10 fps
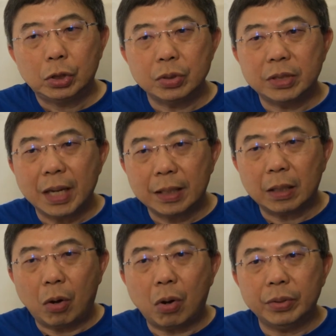to
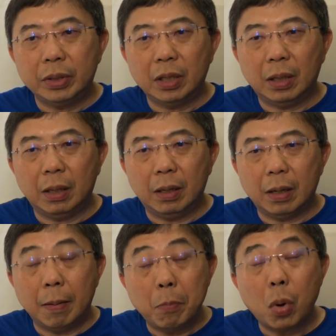take on
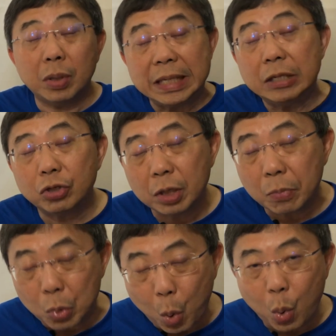a more
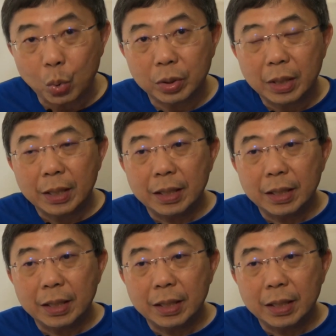leadership role